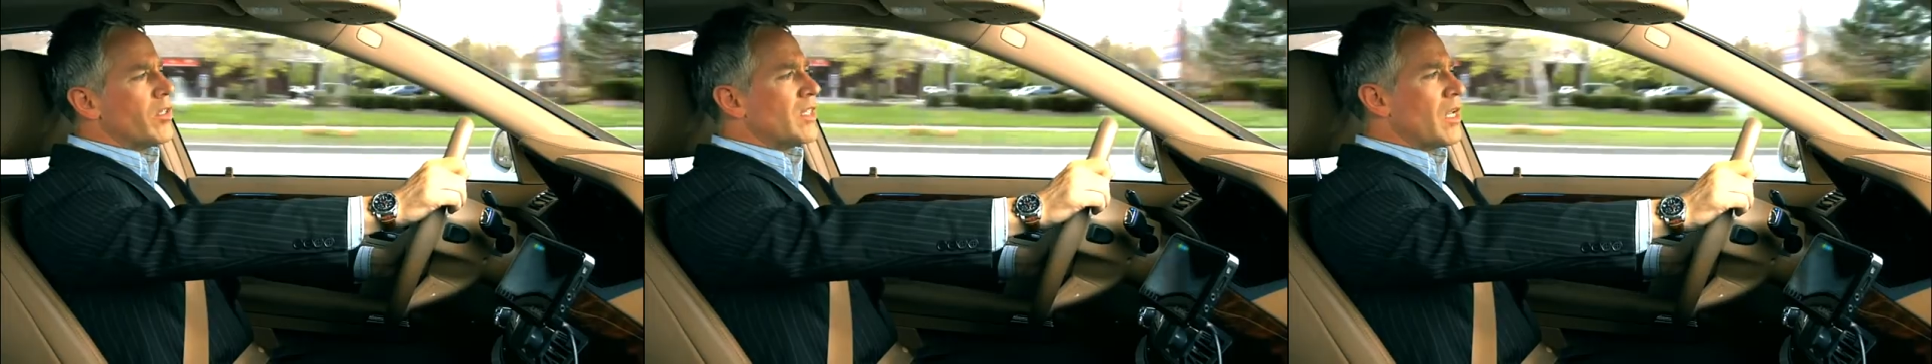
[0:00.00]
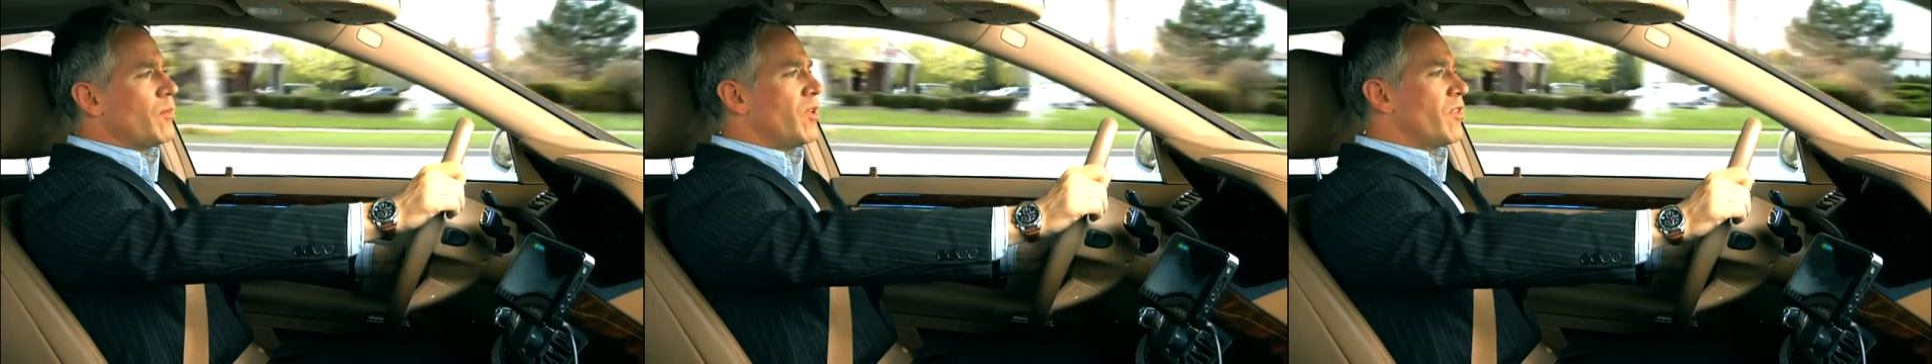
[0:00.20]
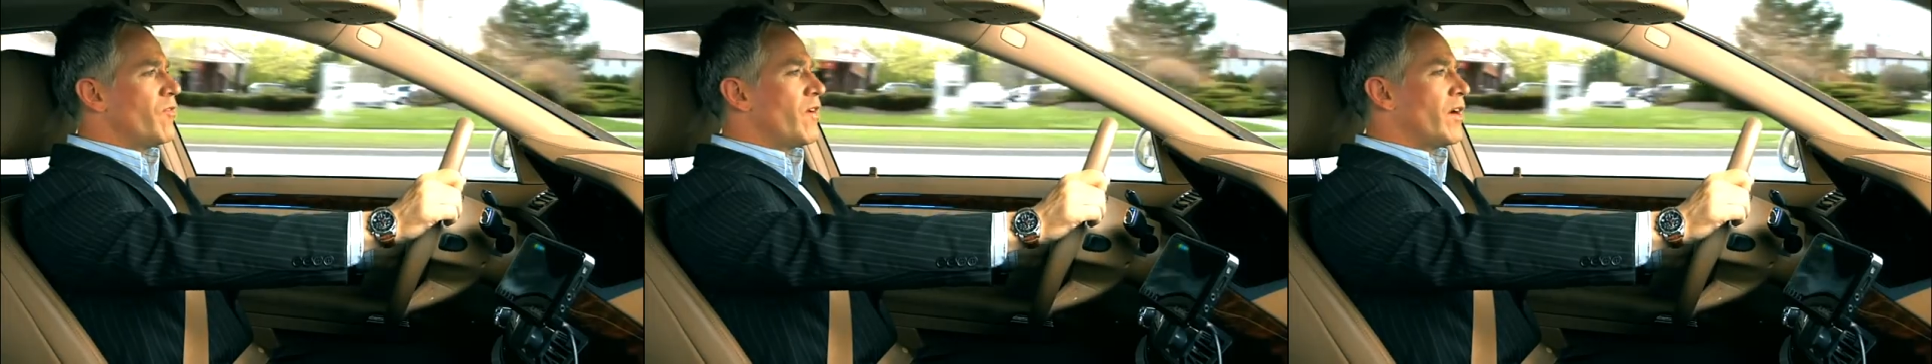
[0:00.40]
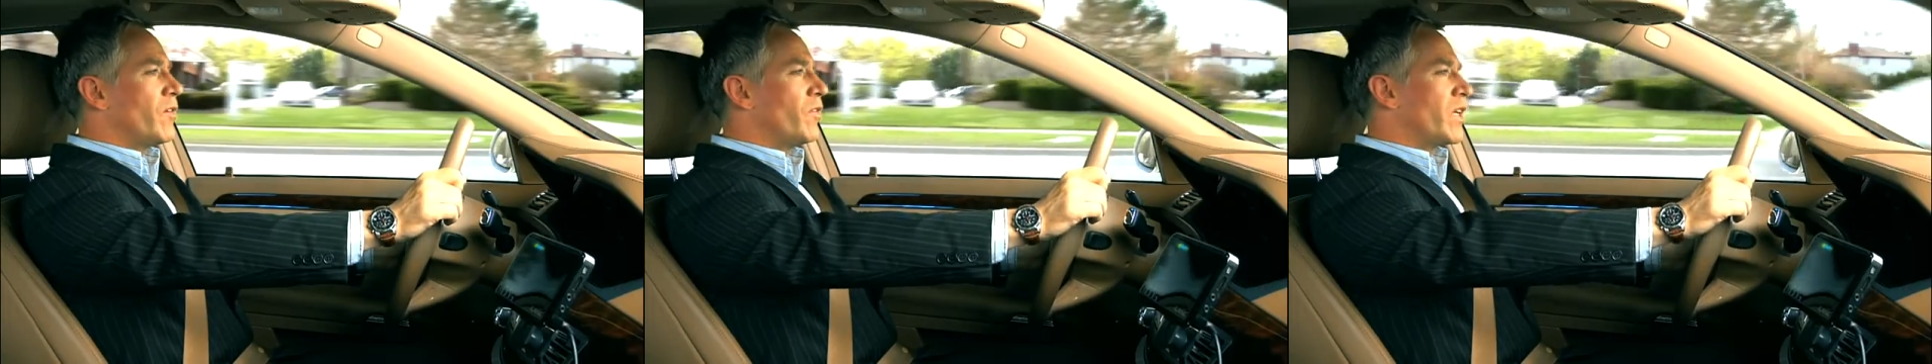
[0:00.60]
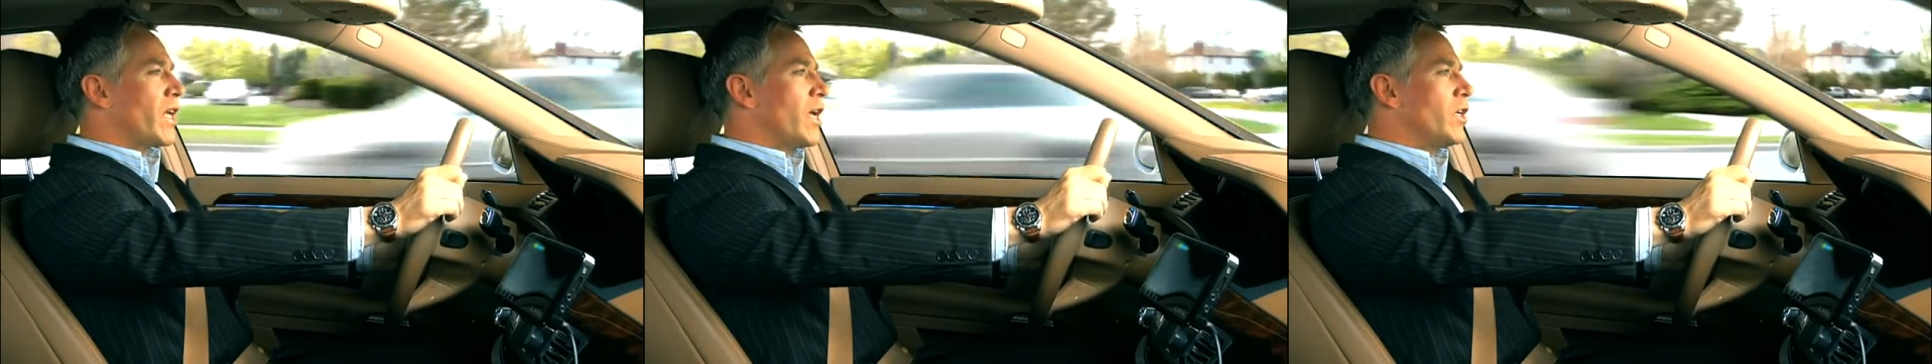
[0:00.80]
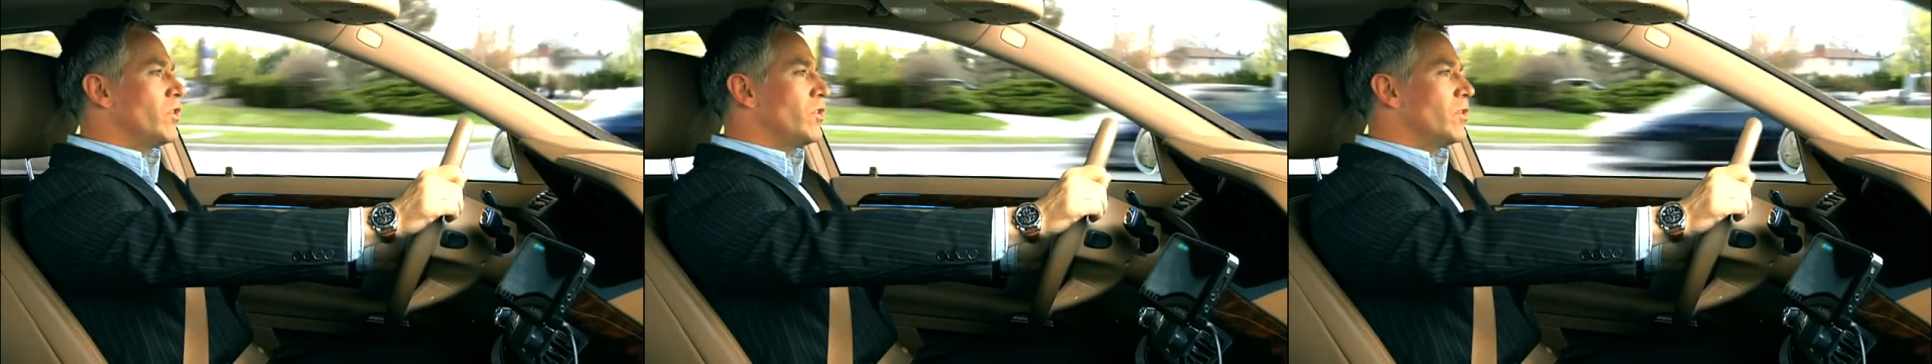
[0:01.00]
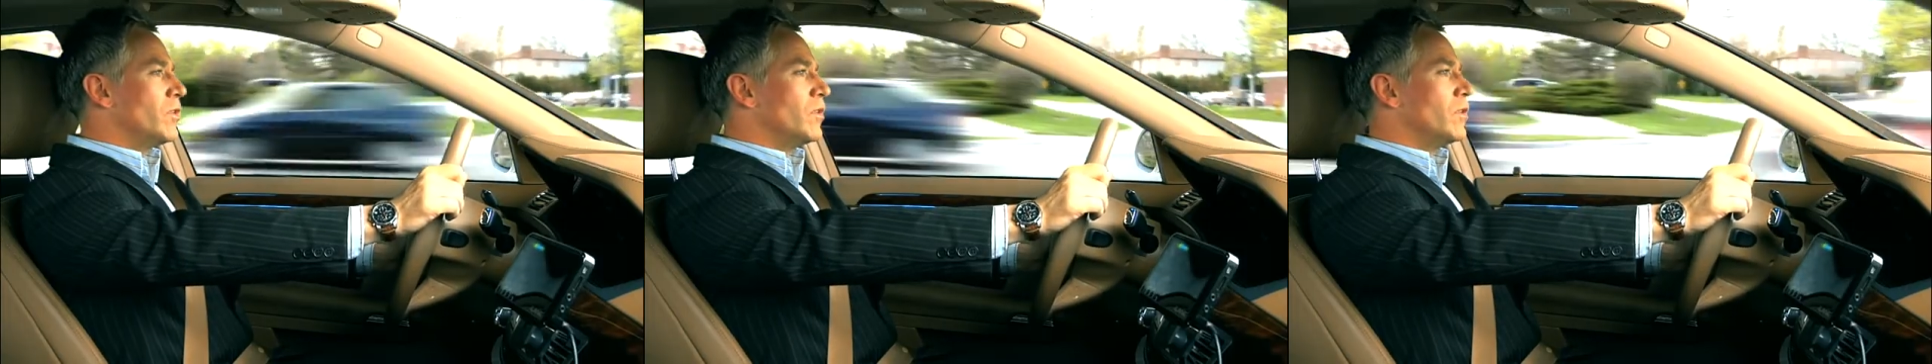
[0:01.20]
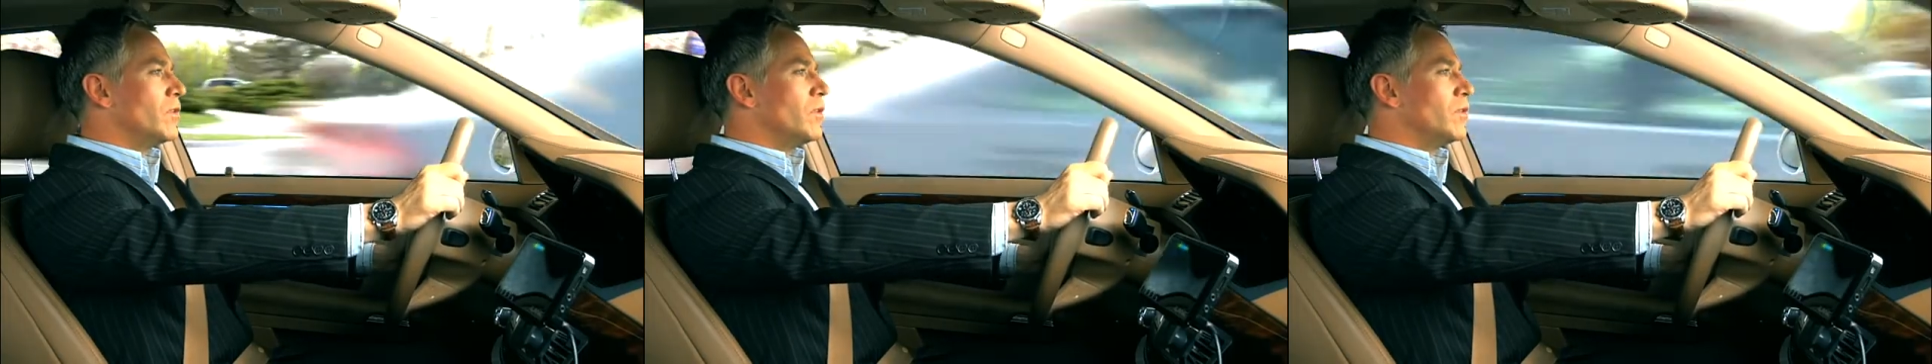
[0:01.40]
you send me the verification?